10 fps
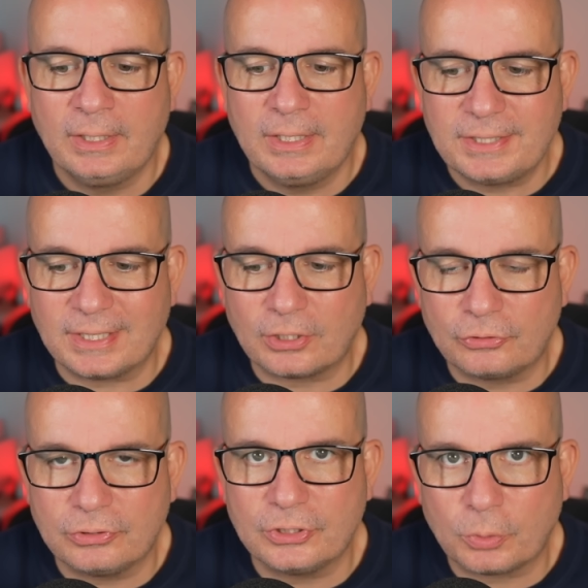
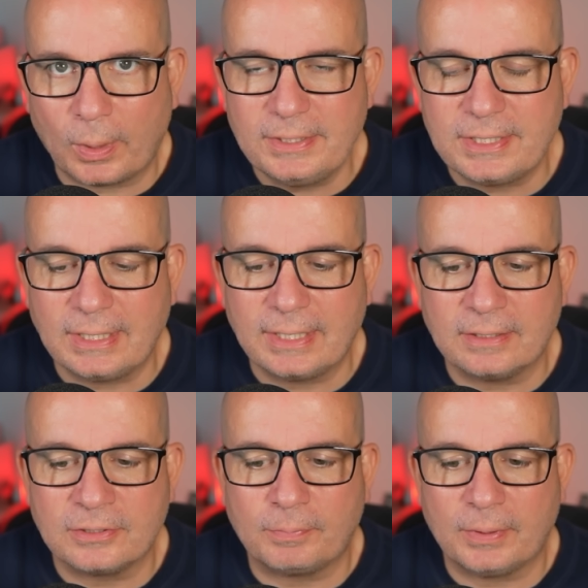620
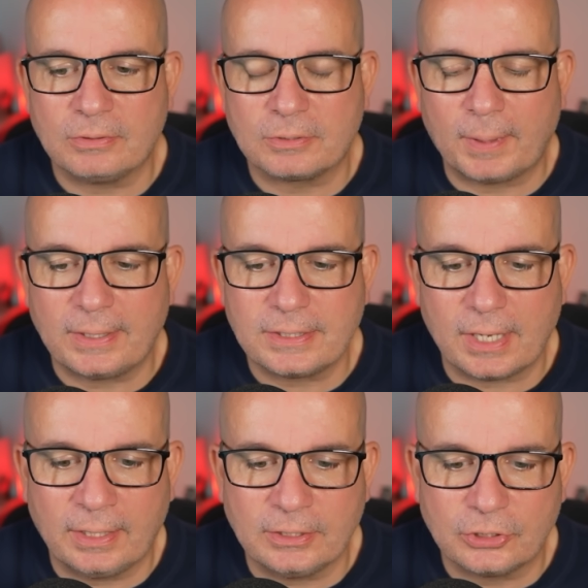litres of boot space,
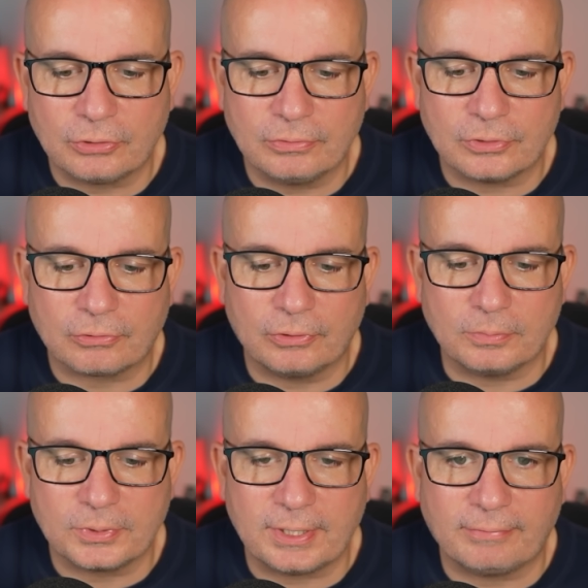and insurance
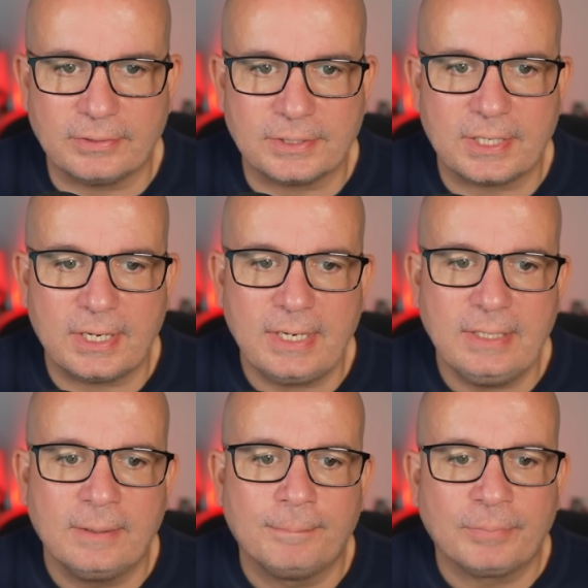group 17.